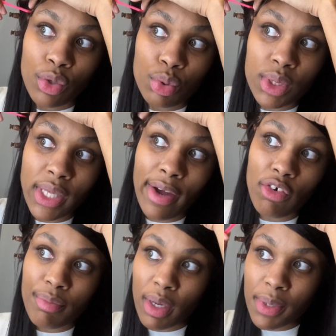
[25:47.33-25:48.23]
style
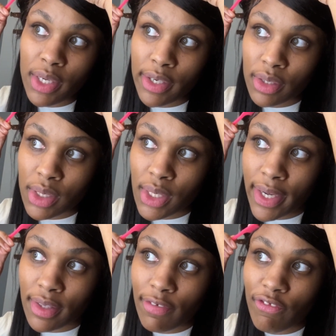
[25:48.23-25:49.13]
of baby hair is
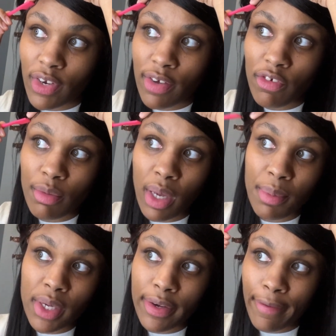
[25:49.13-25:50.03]
like the fluffy baby
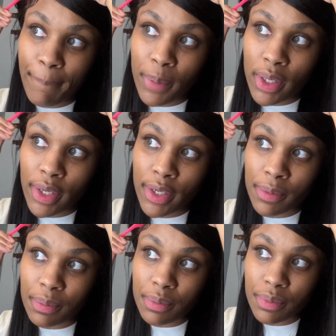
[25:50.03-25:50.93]
hair, but
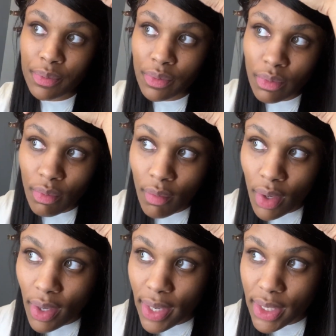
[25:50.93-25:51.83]

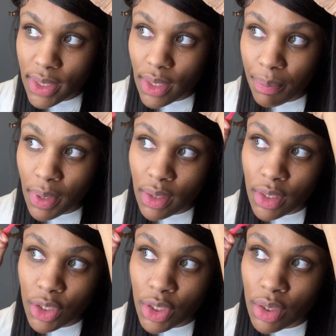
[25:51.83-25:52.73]
I typically
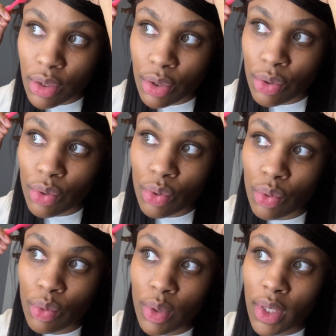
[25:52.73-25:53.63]
just do
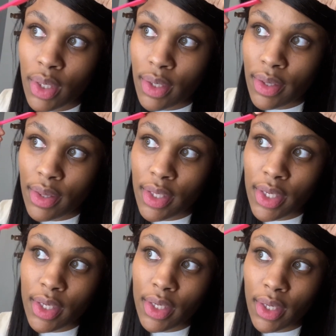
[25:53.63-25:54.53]

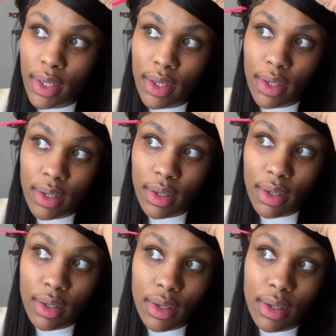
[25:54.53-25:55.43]
the,
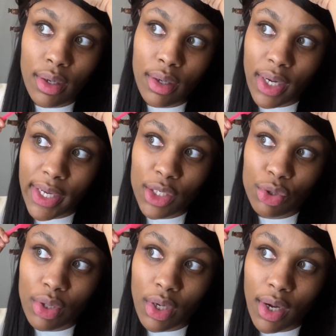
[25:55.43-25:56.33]
I guess you
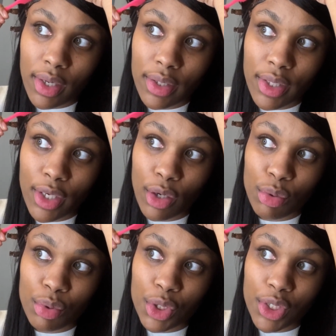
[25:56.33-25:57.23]
can call it the
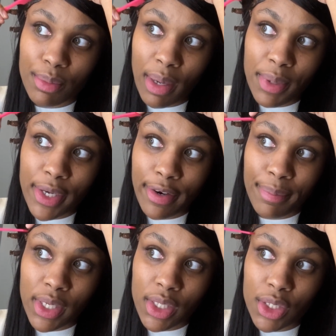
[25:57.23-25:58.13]
OG baby hair,
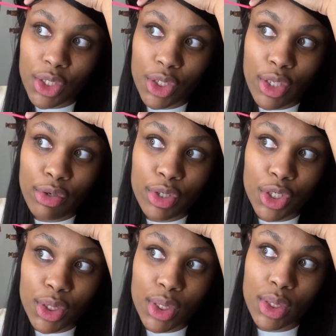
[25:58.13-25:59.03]
because it's literally
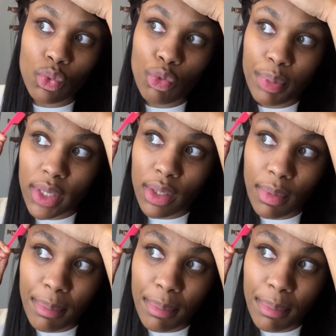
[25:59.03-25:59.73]
just swooping them in